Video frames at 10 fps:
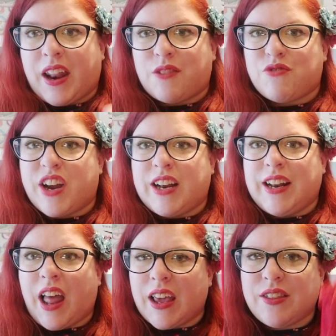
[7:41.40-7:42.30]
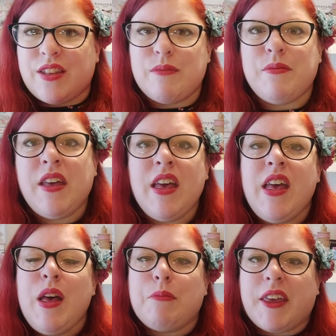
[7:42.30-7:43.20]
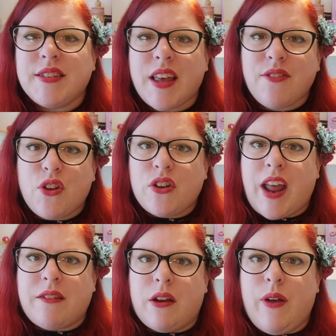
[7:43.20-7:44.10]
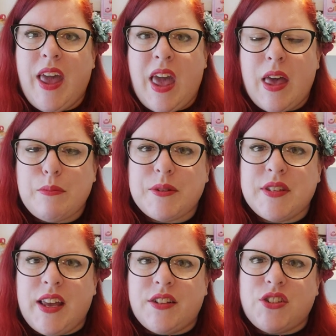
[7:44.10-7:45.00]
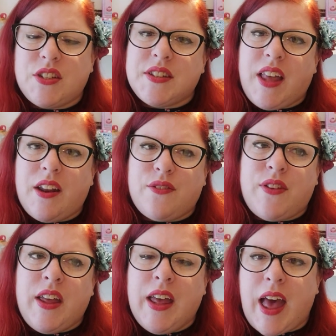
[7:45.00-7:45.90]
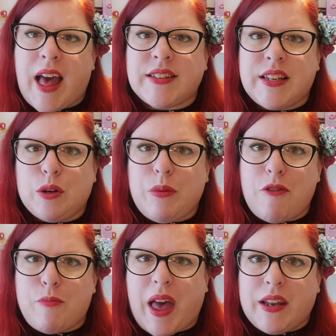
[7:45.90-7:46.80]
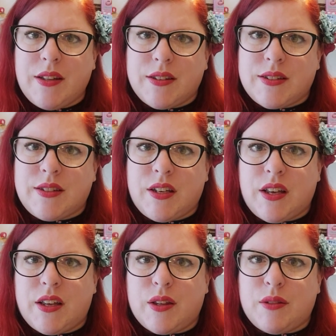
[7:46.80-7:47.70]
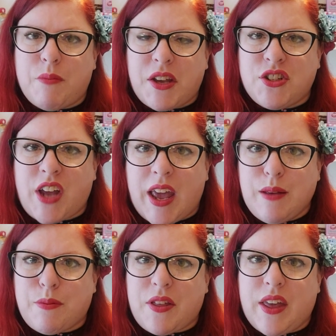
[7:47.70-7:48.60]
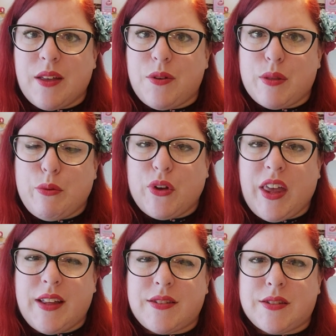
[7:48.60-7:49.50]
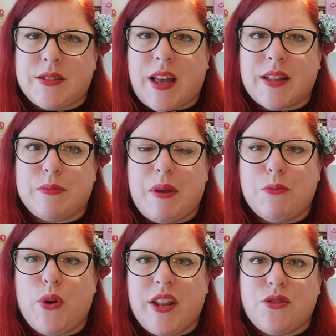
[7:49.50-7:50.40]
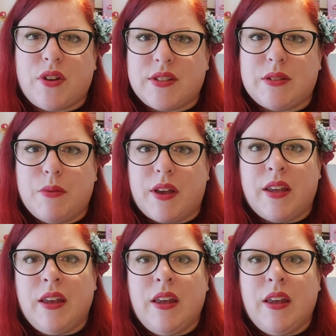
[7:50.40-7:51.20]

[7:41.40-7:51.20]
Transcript: and I really like them. Because I've got narrow hips, it just kind of adds a little bit of balance to my shape, I think, with the pockets. Just adds a bit more interest to my